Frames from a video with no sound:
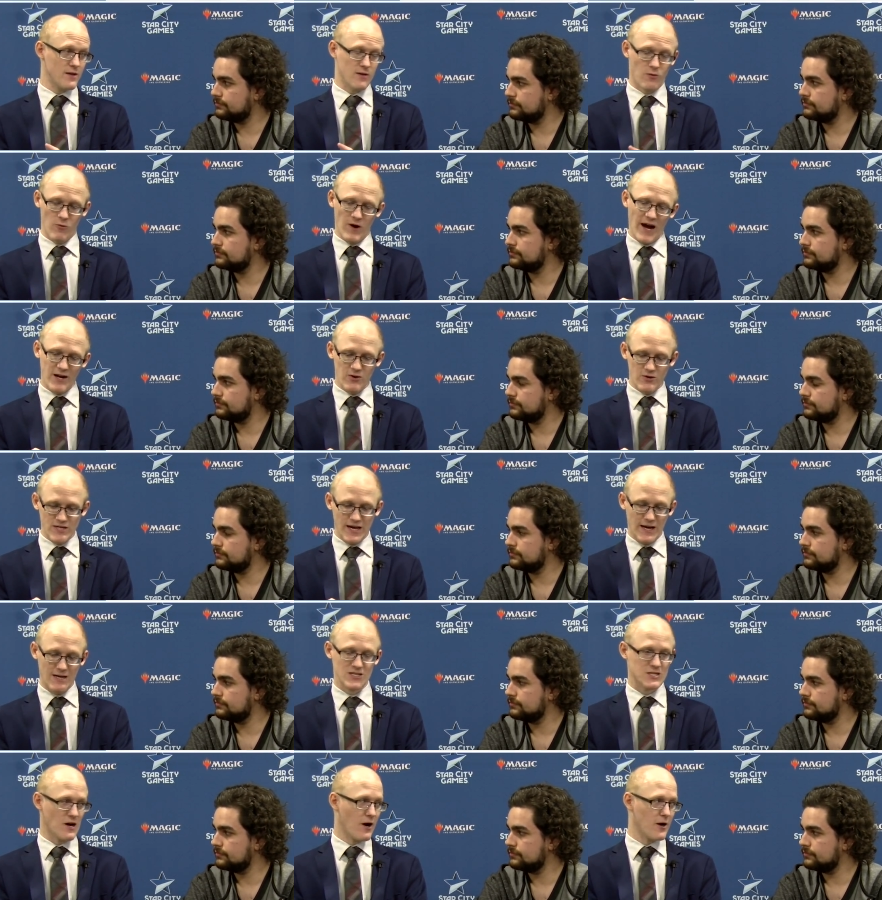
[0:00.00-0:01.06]
Speaker 1: the rider
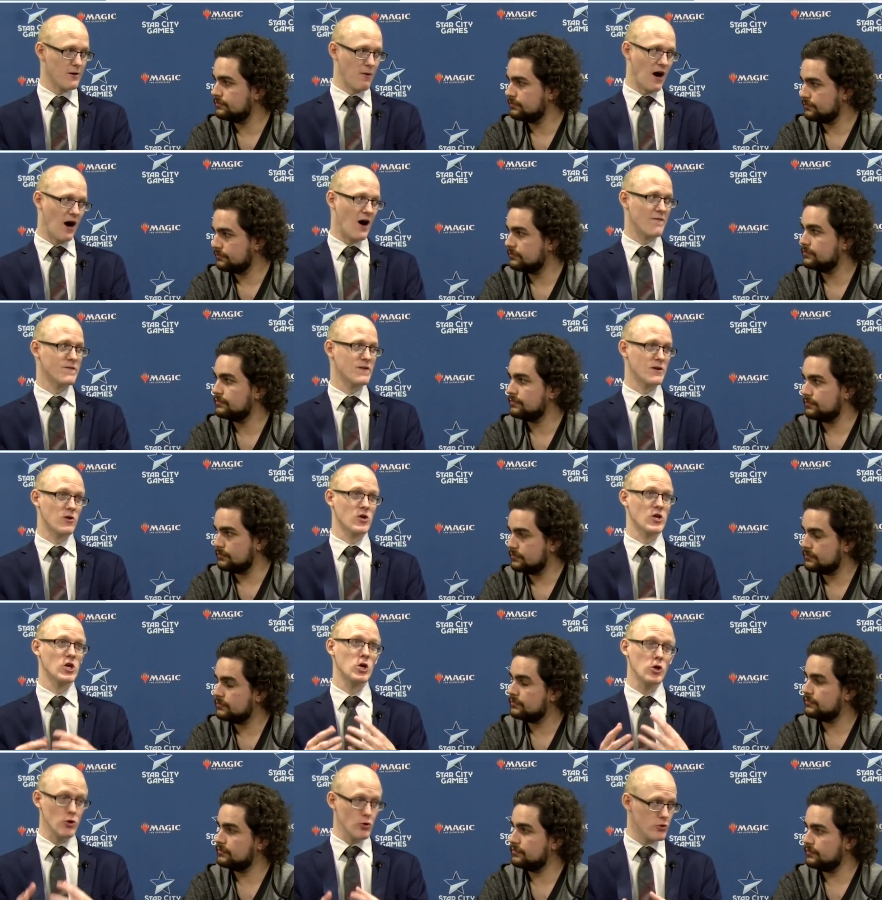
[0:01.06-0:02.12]
text on them often are
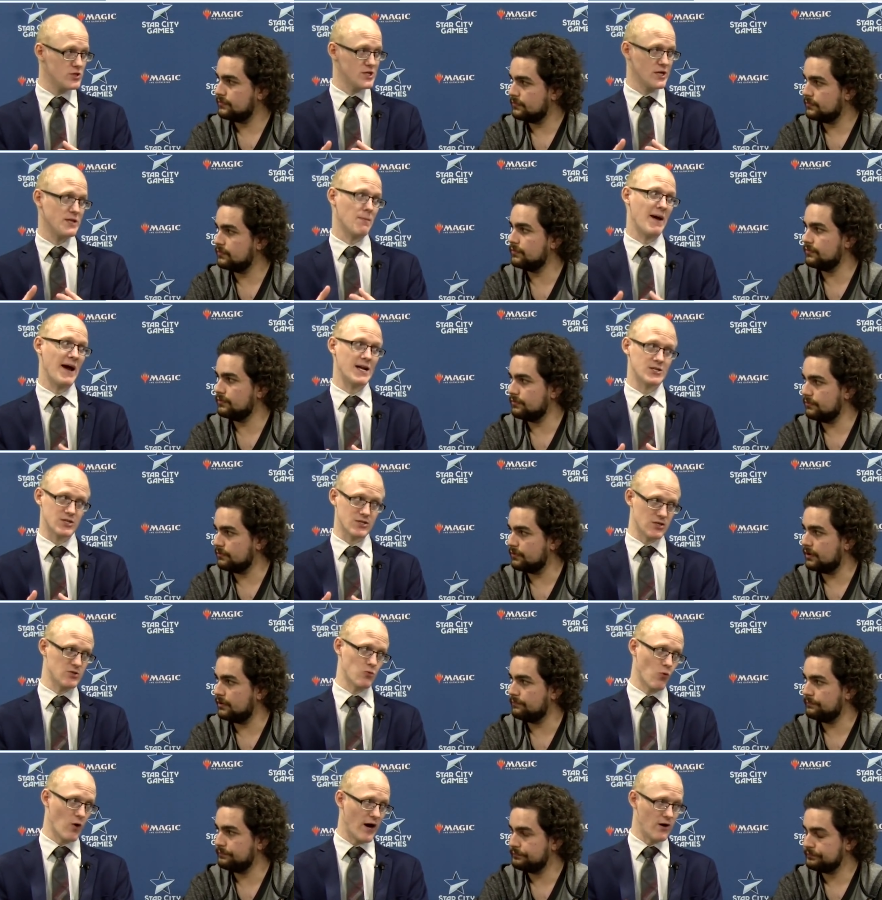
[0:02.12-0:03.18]
huge in the
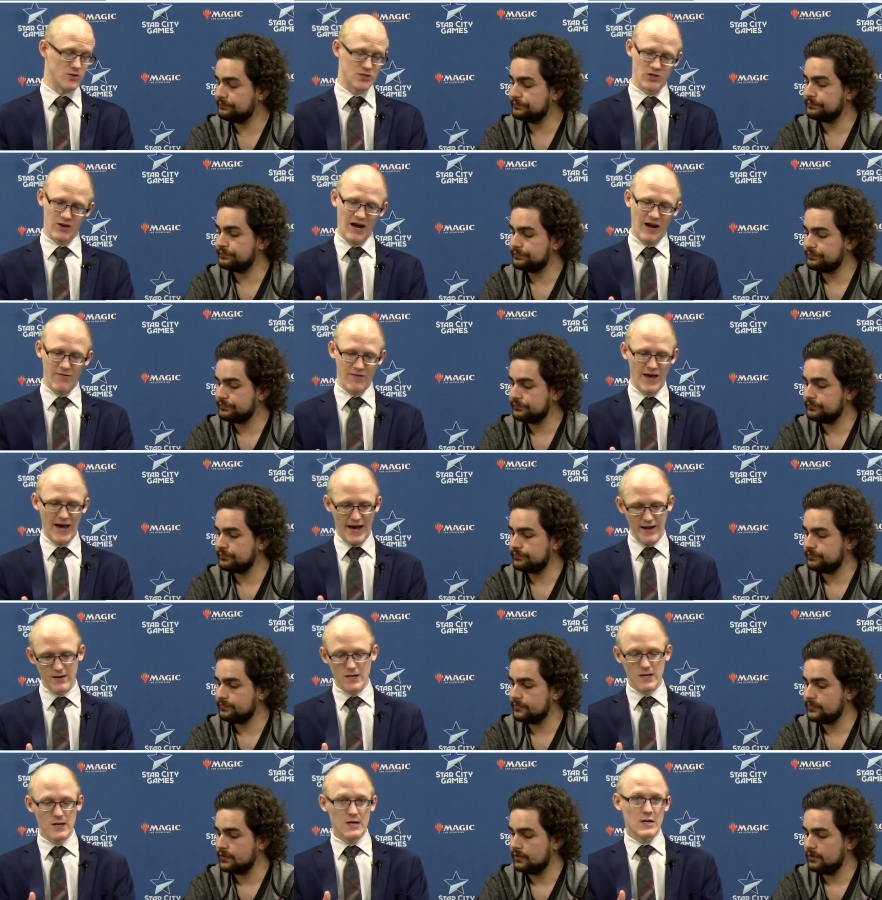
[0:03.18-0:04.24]
matches as well, so you have
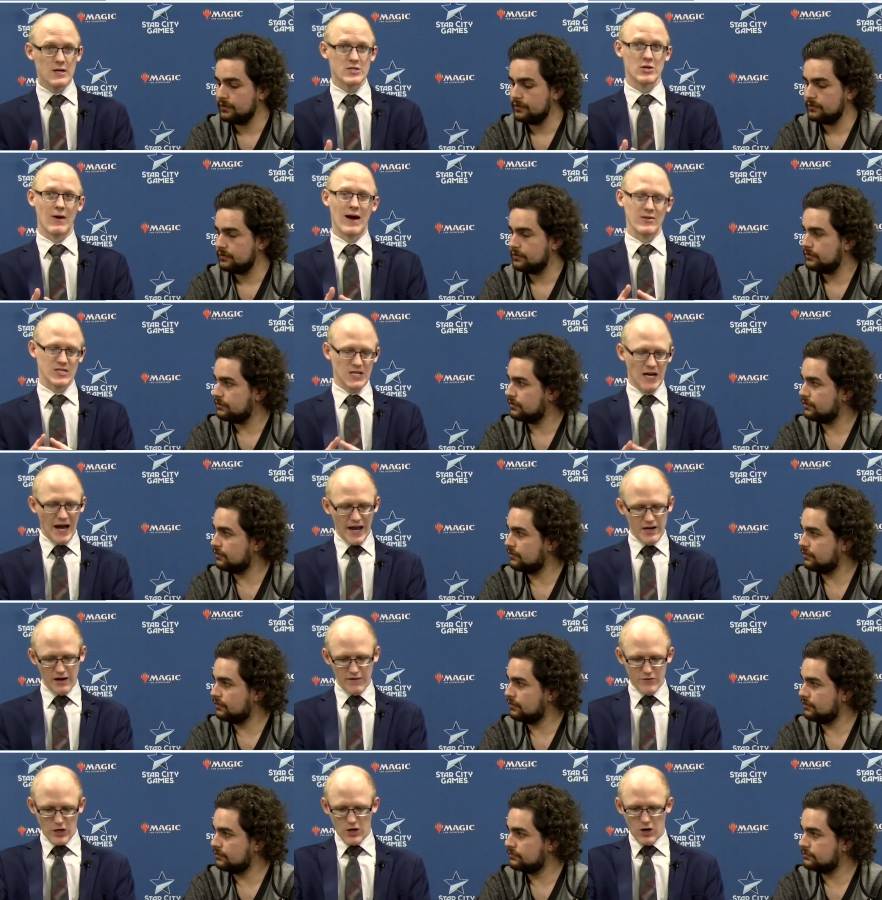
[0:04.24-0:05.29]
that. So
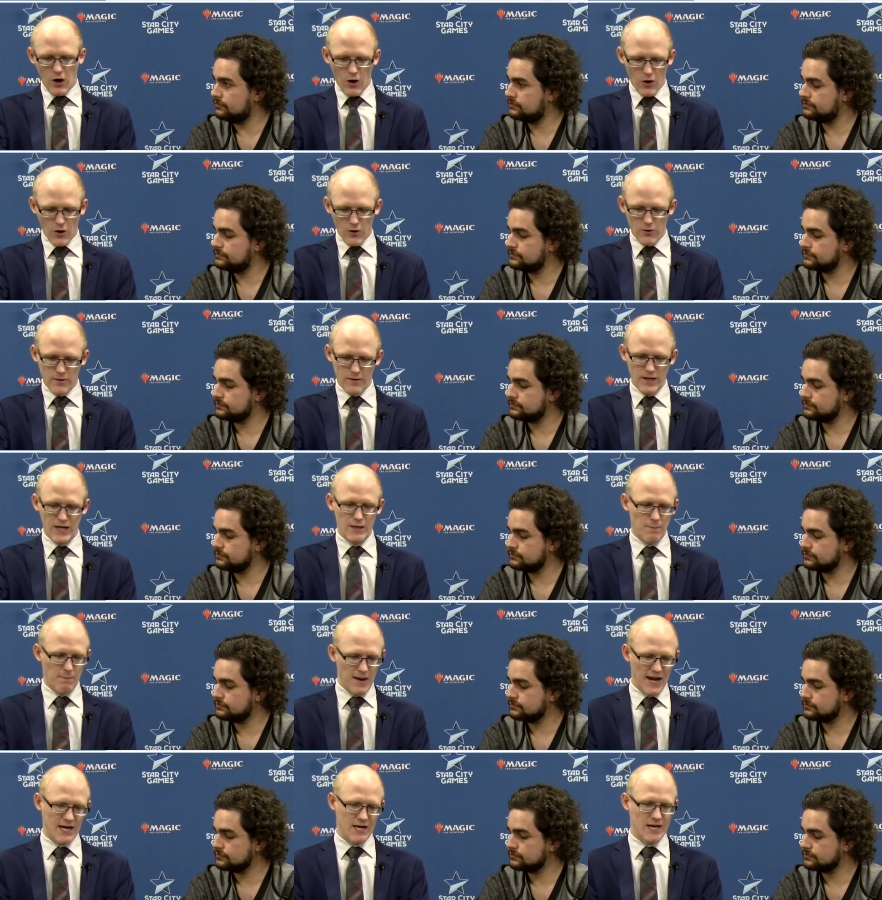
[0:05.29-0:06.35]
outside of the Karn in
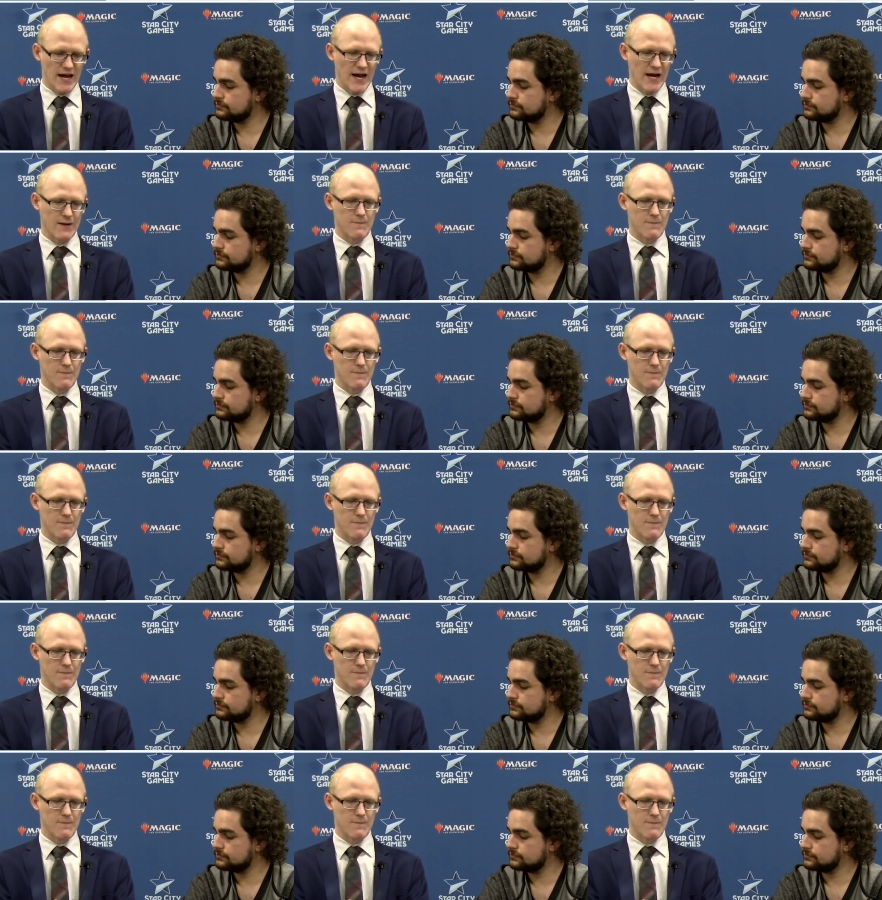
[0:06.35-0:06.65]
the main deck,